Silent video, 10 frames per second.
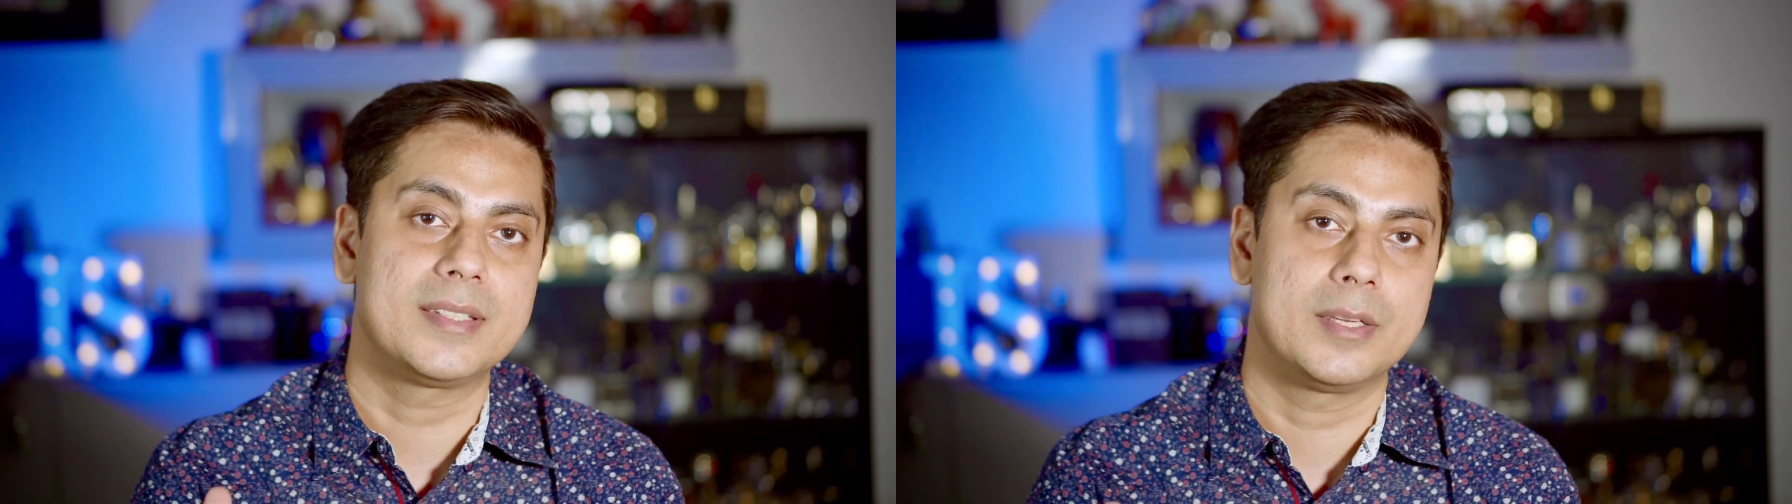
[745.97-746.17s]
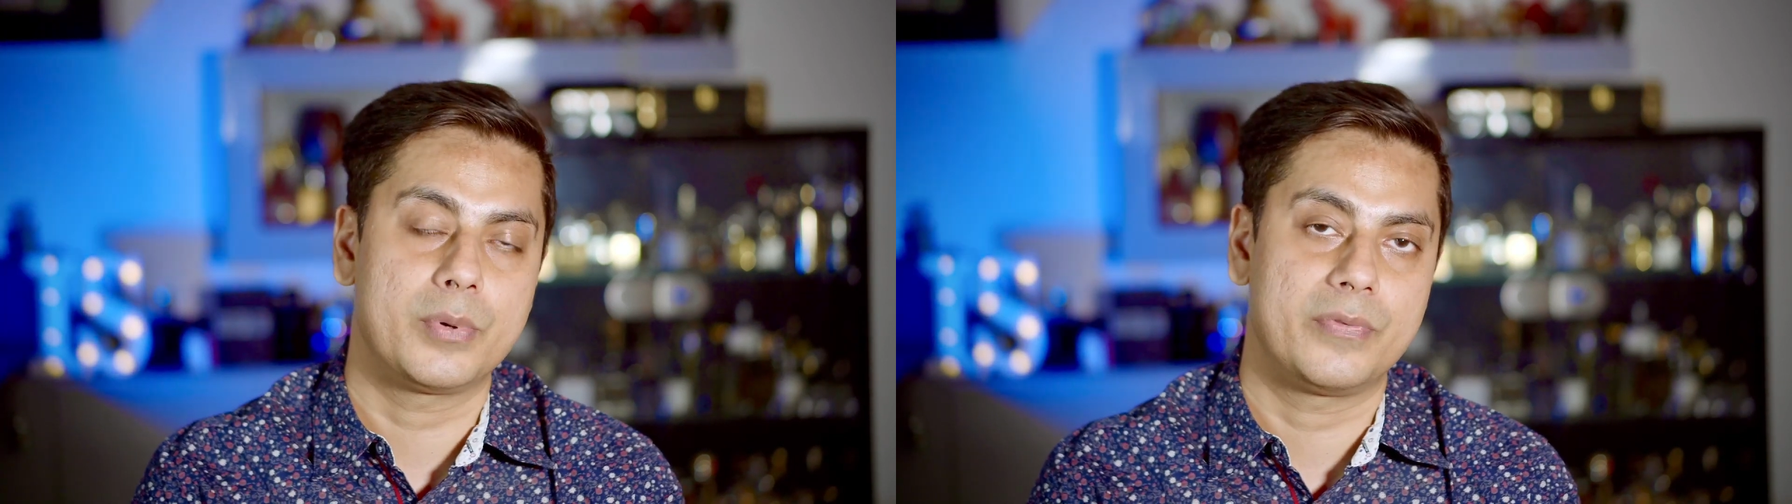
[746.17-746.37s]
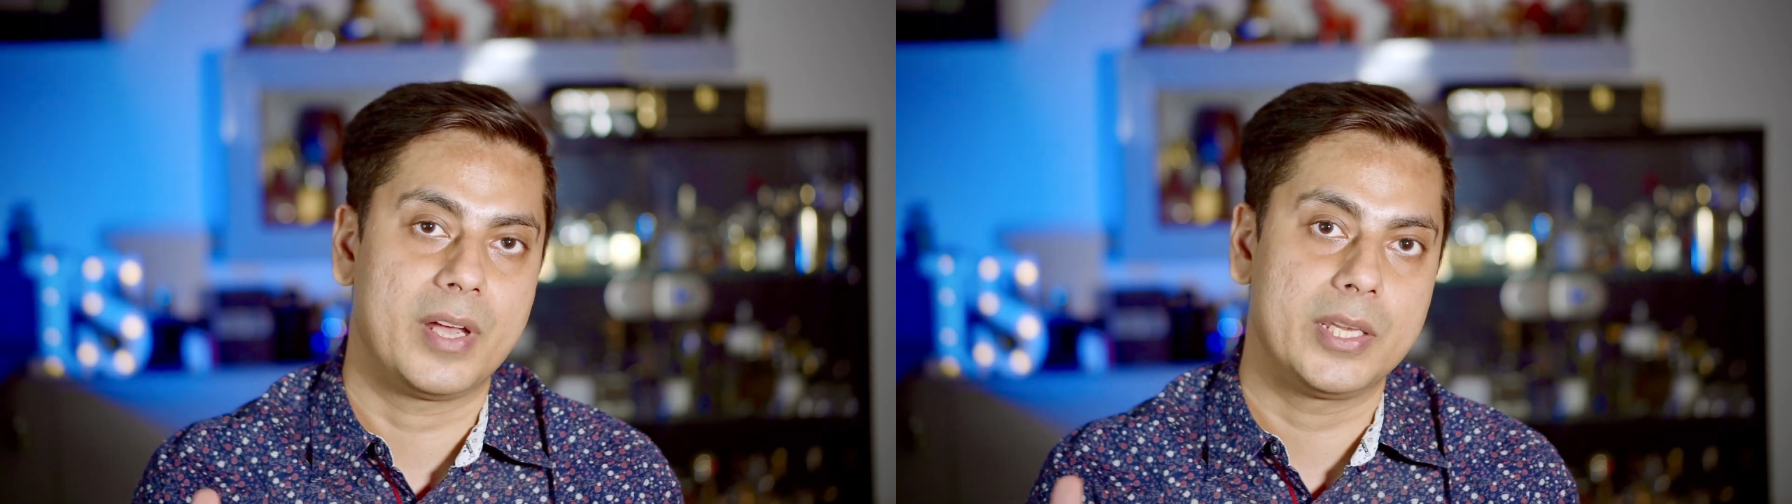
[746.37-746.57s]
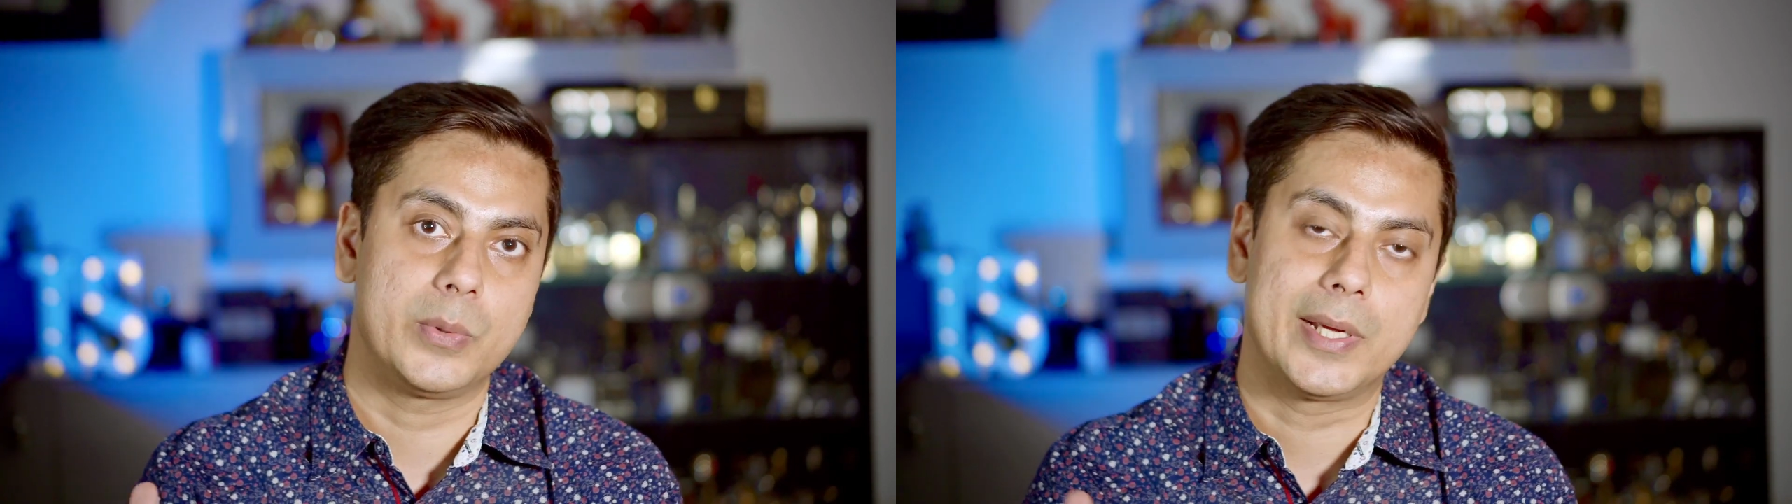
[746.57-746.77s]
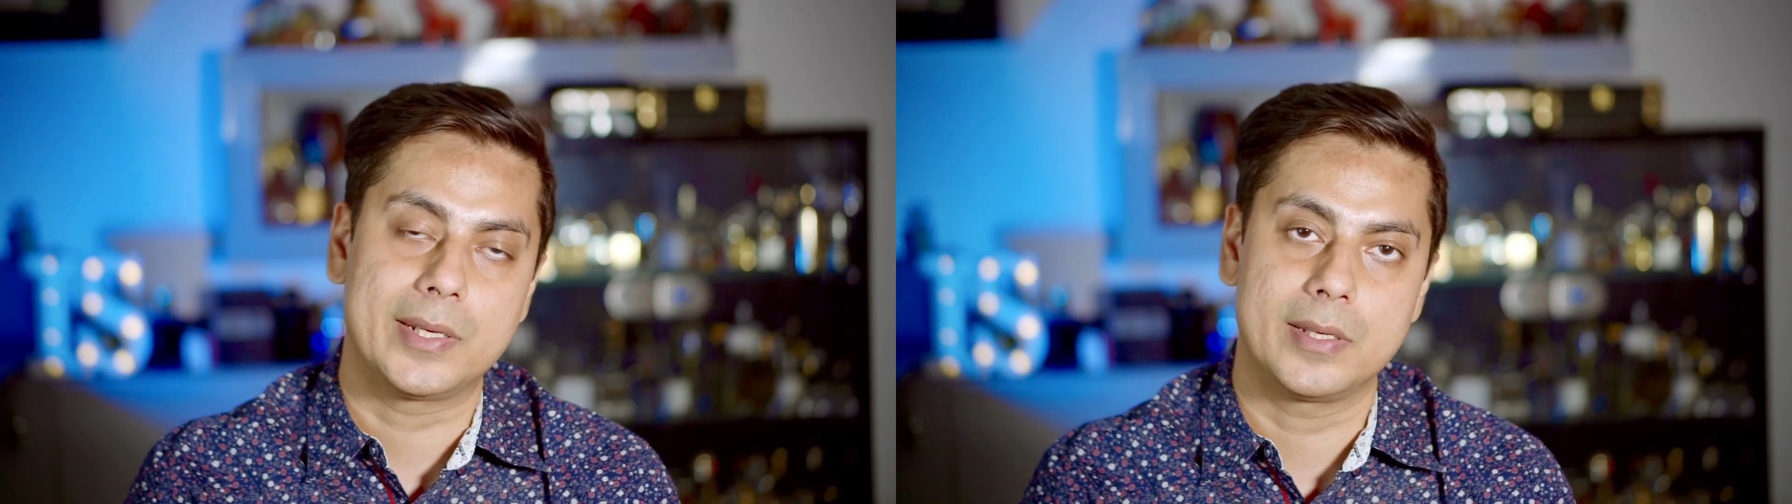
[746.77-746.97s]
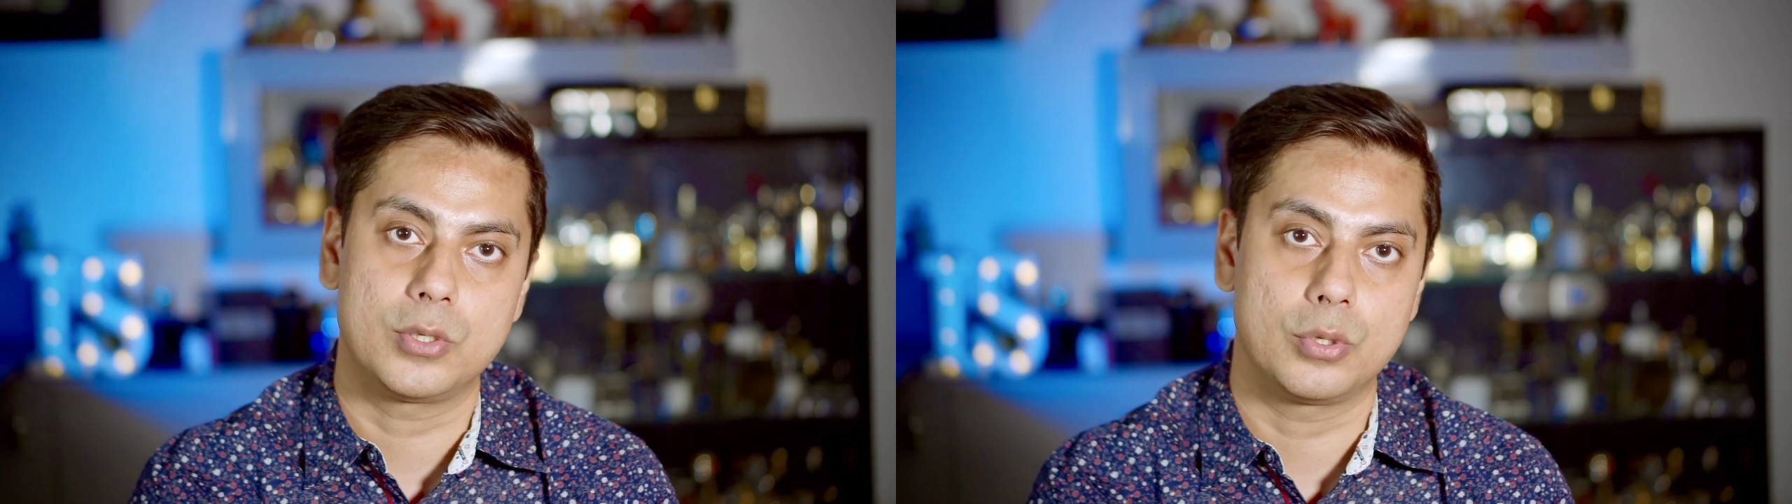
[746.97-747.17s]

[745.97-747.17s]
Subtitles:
scent profile you get in